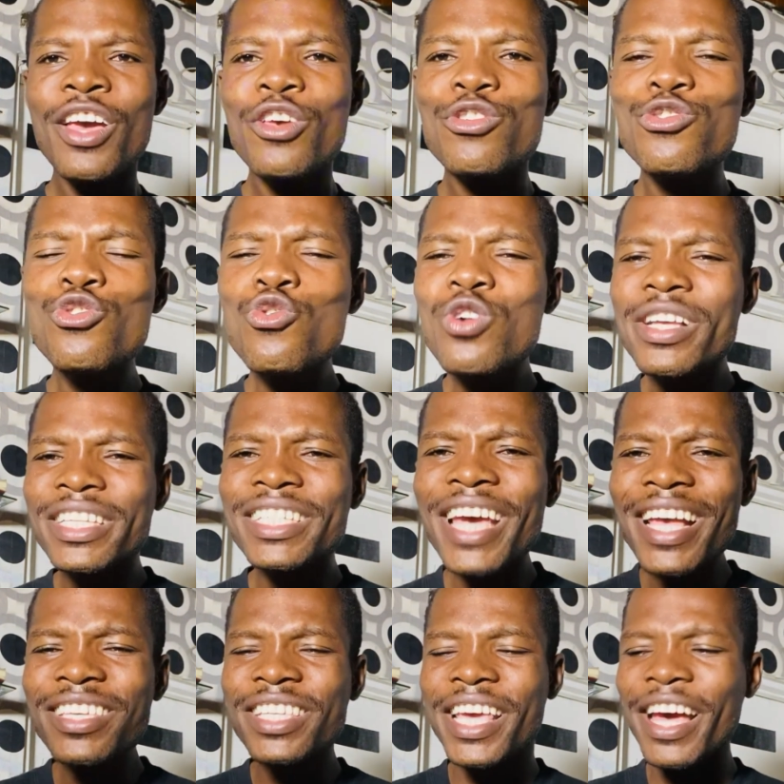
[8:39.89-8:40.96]
You
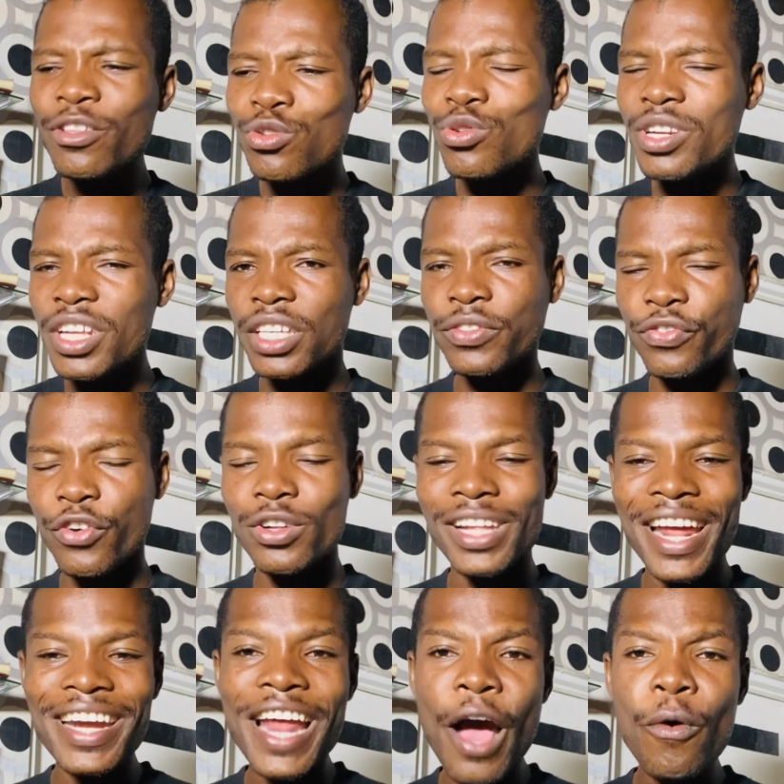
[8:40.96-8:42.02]
just get to this field,
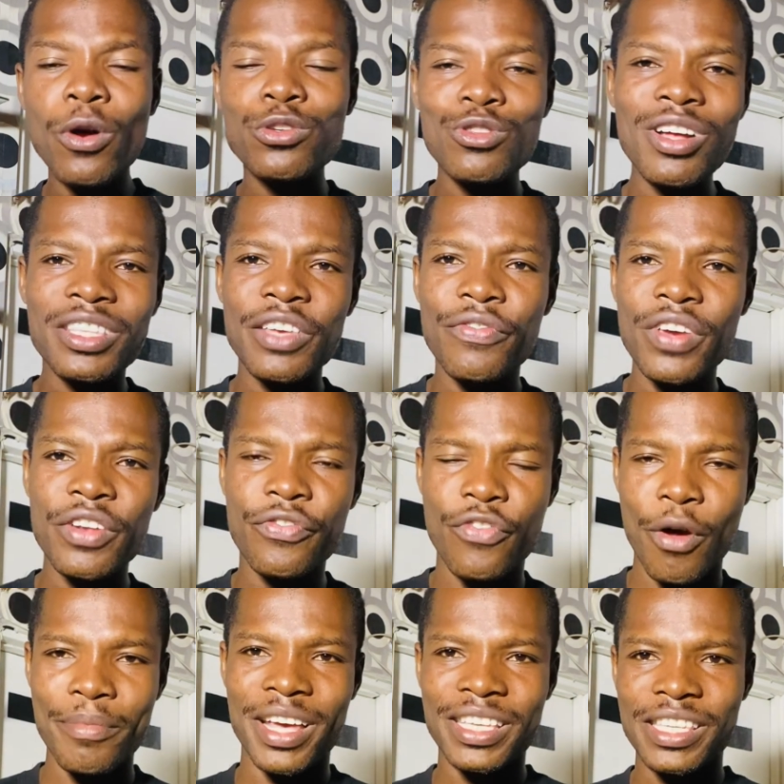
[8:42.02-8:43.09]
and that was not even
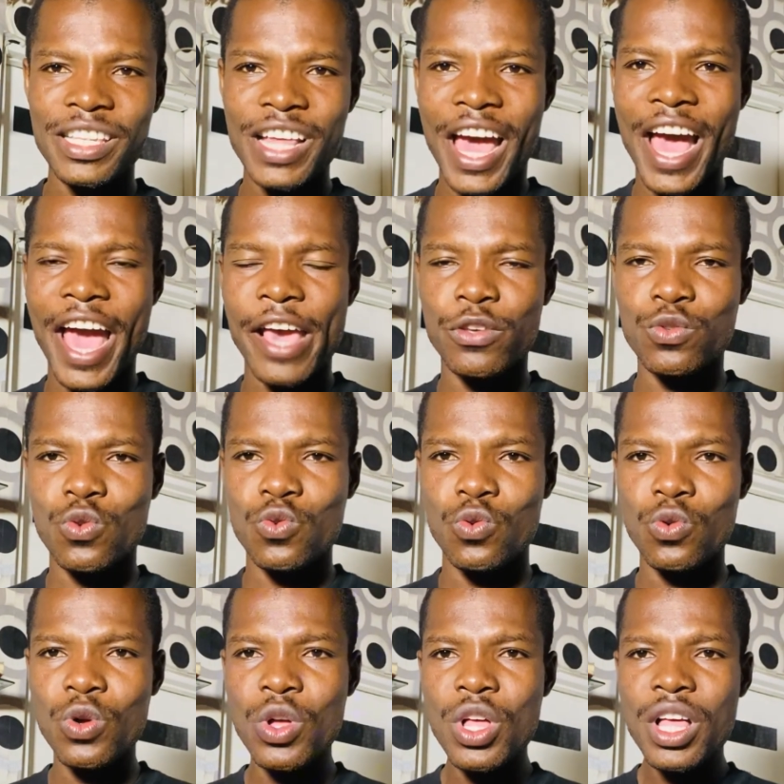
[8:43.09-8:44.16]
from the senior high school.
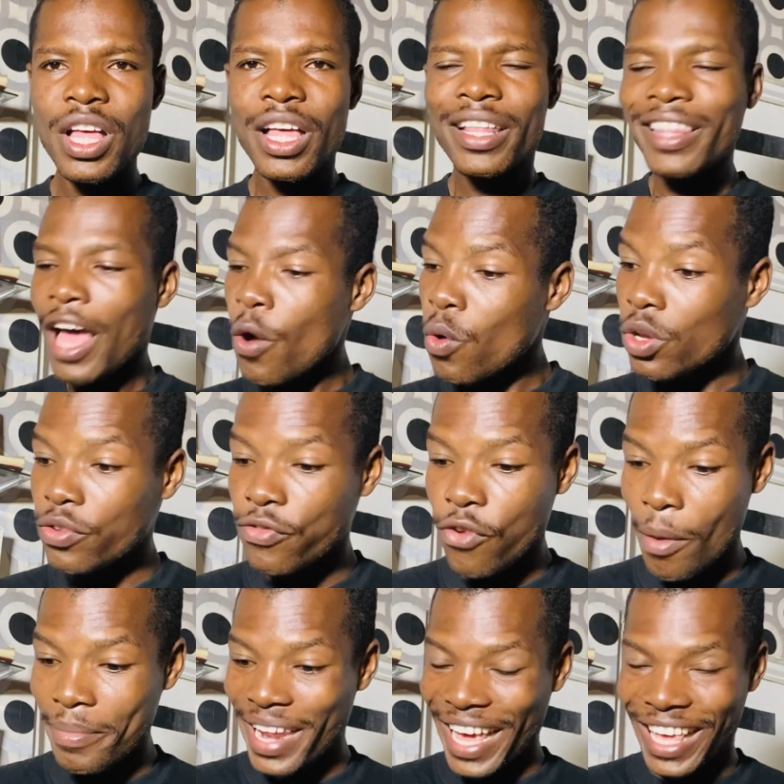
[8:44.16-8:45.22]
That was
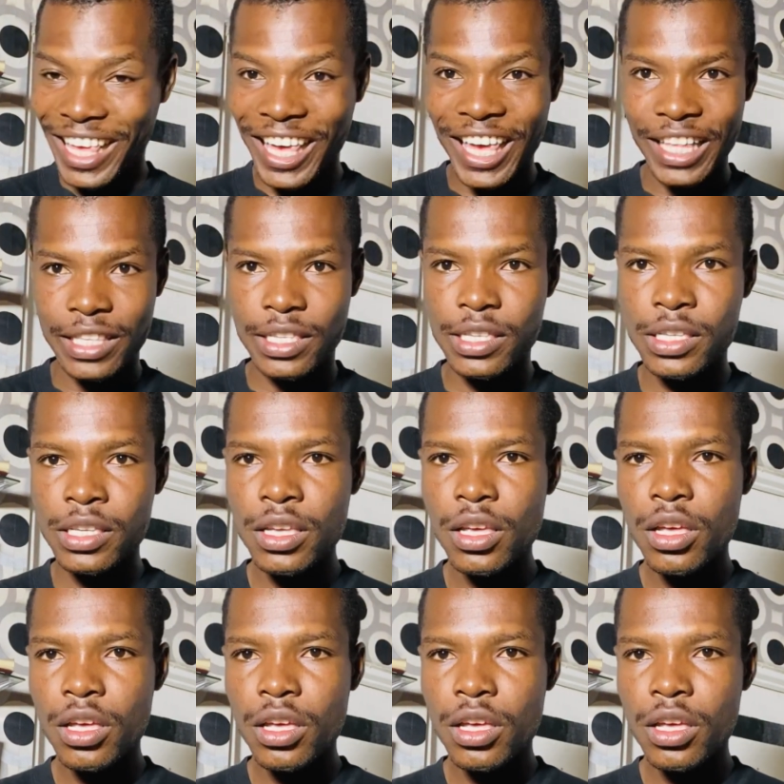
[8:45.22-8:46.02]
from the kids,